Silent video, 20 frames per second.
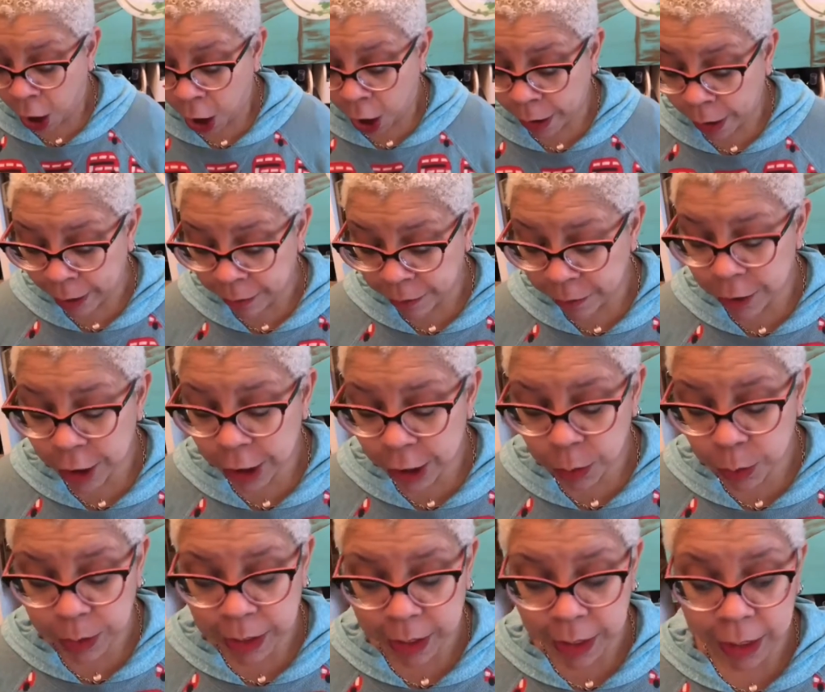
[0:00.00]
All right,
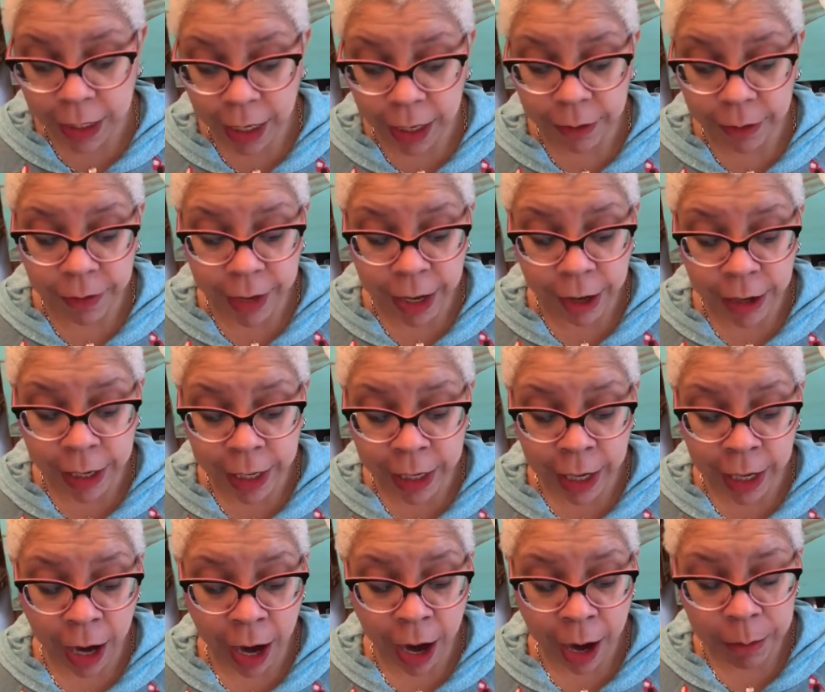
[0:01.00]
first was just a
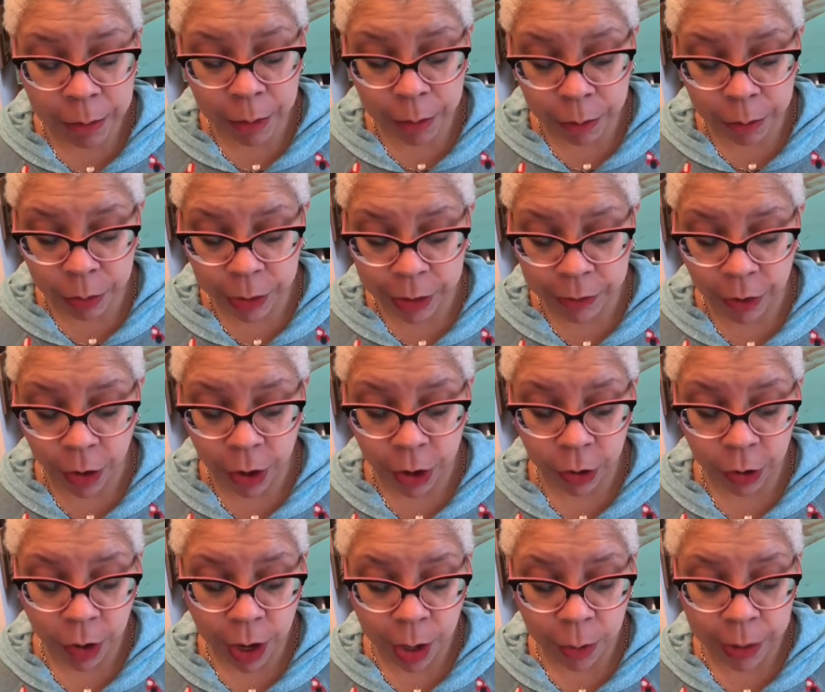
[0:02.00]
very brief
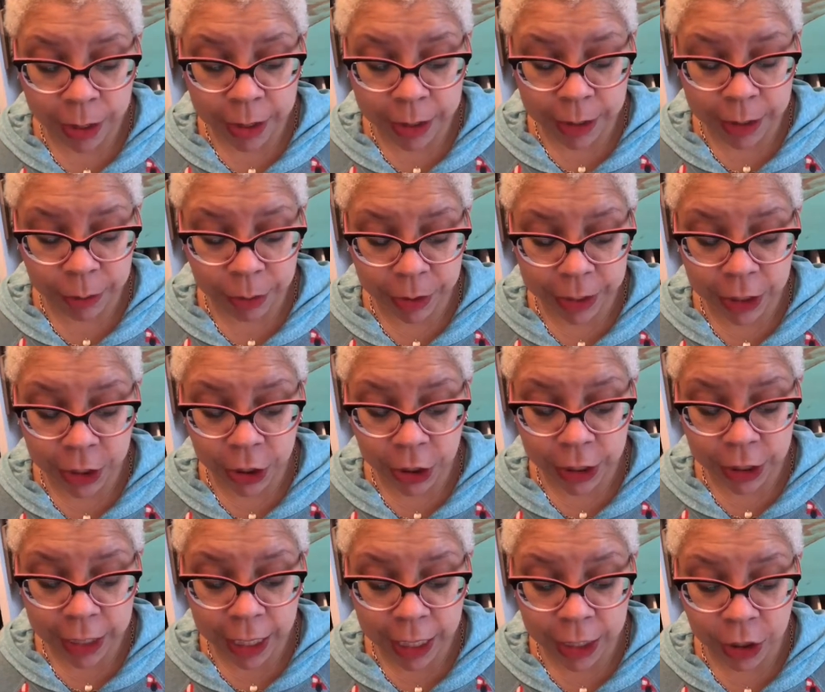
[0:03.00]
article I wanted to bring to
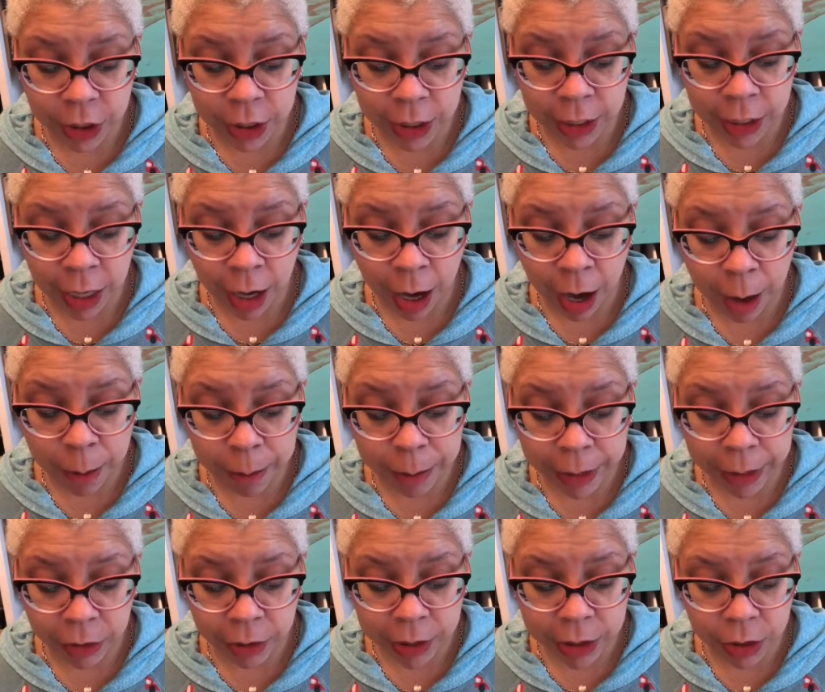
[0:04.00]
your attention
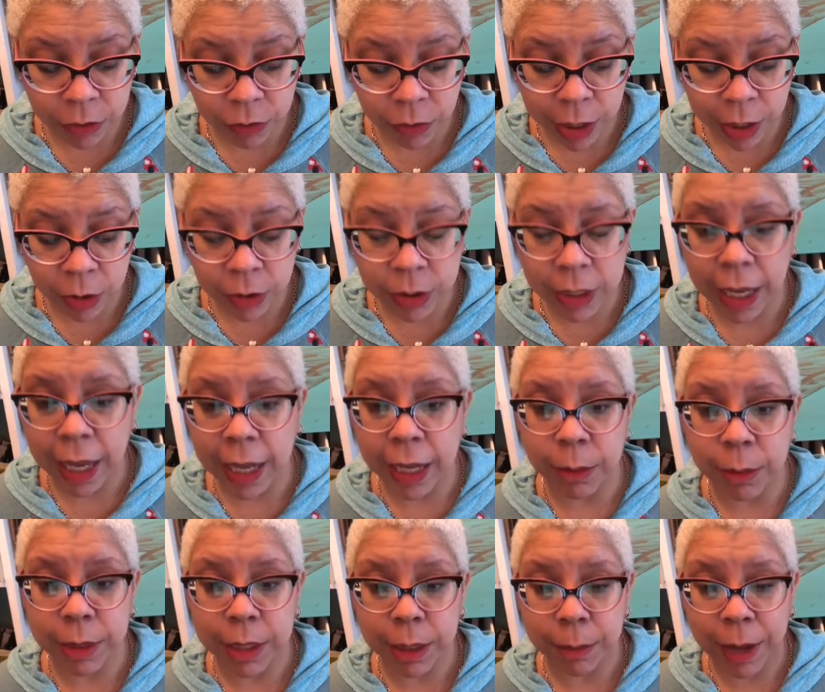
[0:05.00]
by Gretchen Reynolds, and
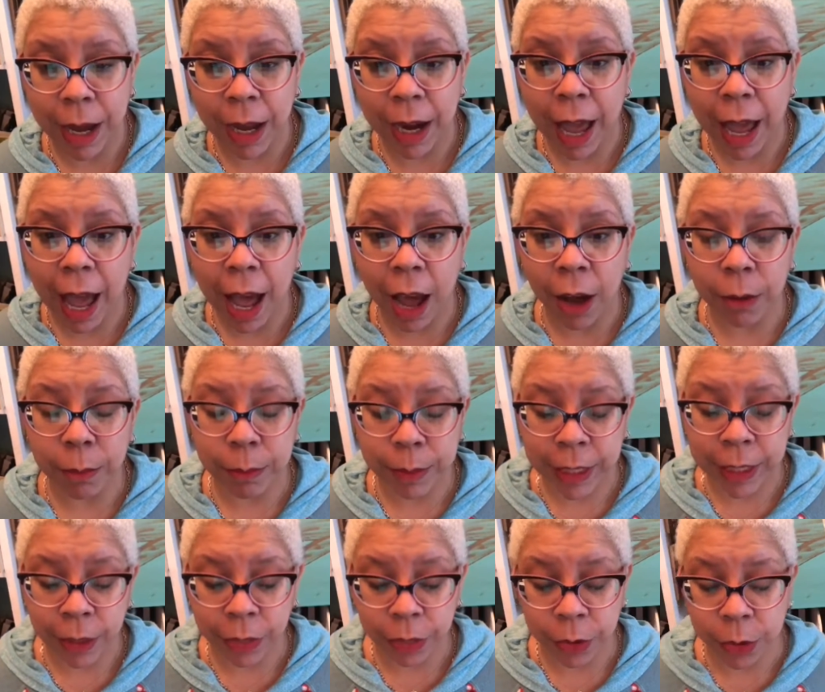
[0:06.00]
it was about how to
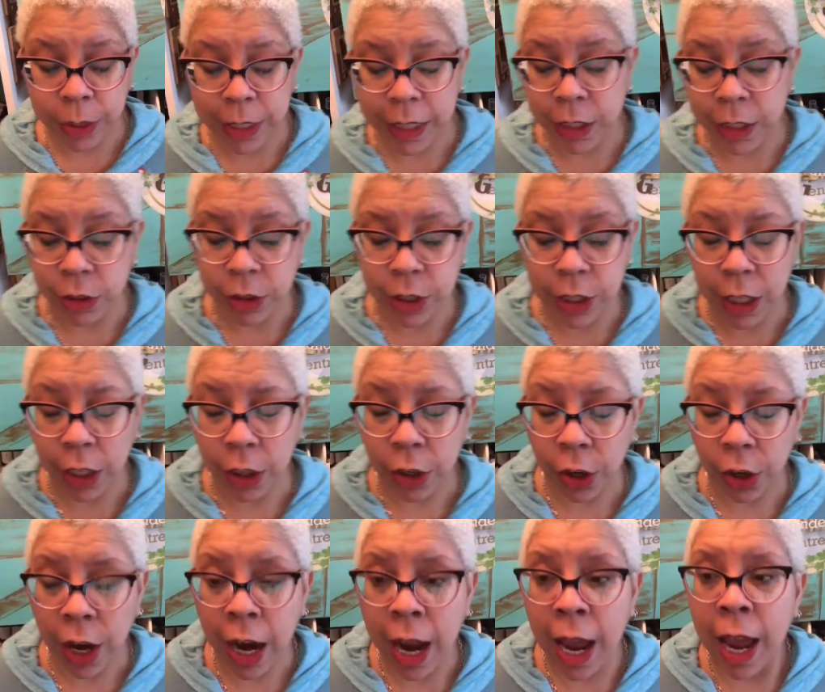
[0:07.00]
be 30 years
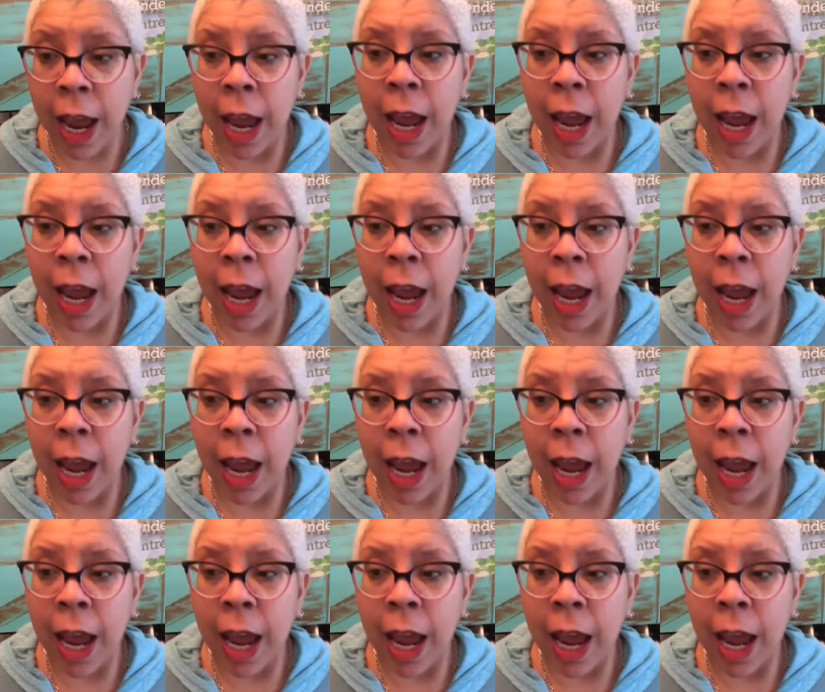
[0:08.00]
younger.